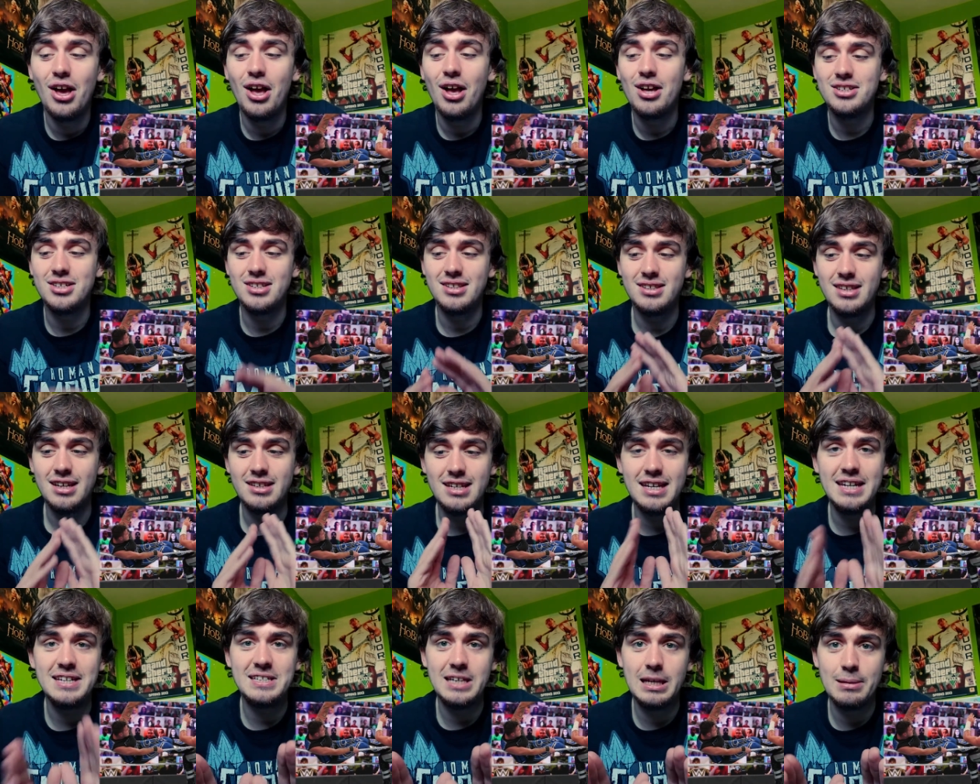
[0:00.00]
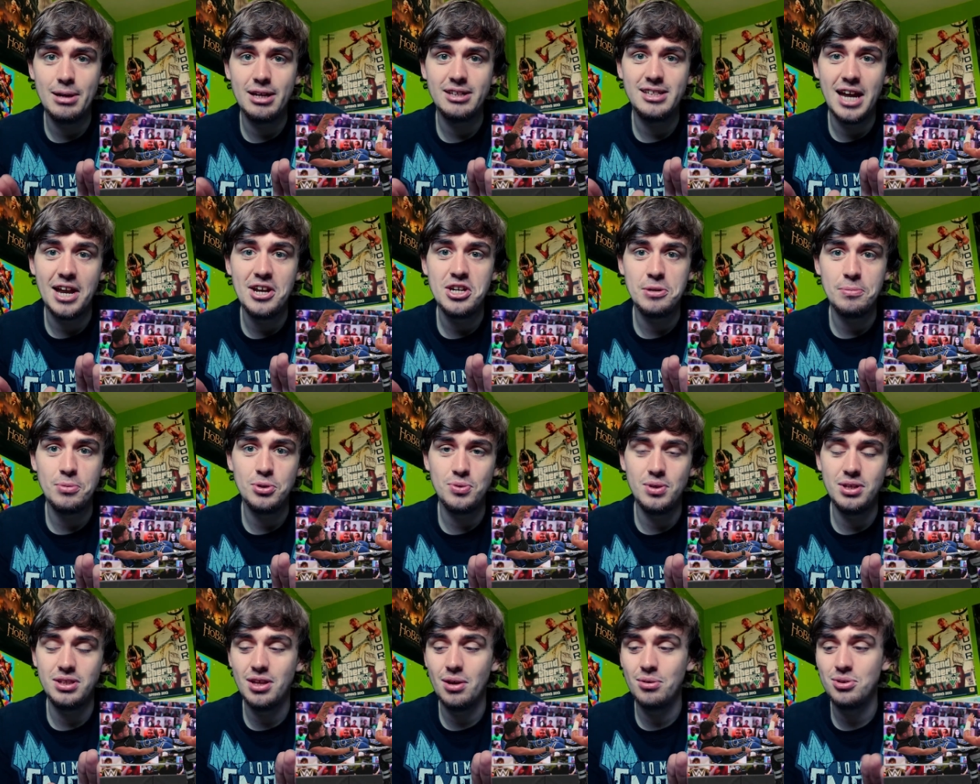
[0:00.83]
So they're teasing a bit of tension
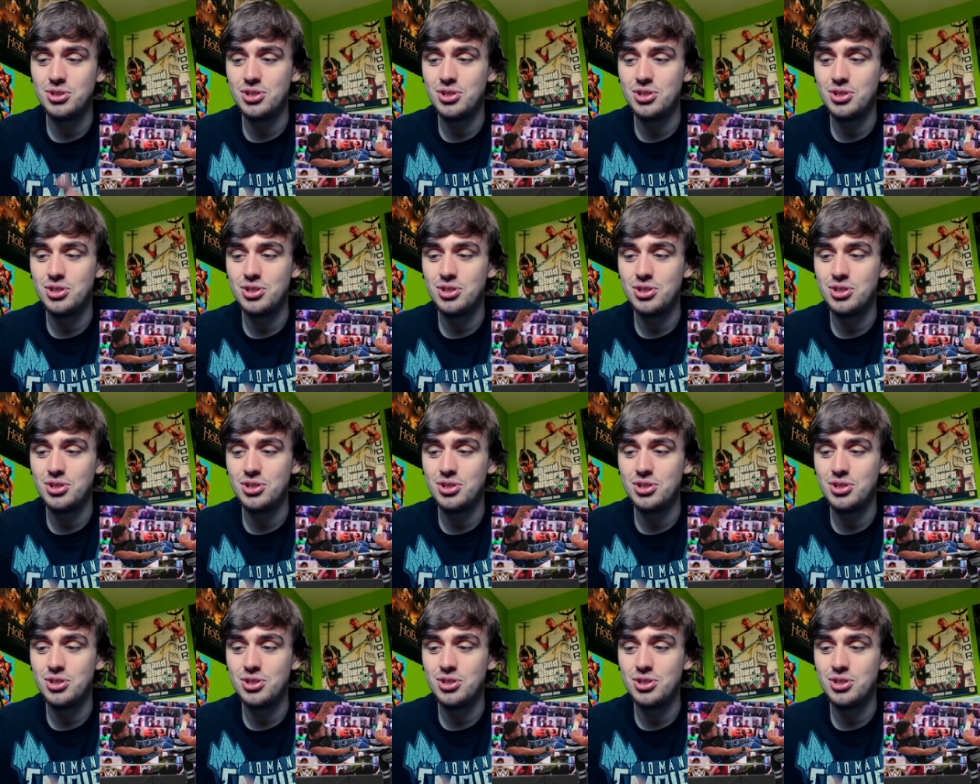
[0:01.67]
between those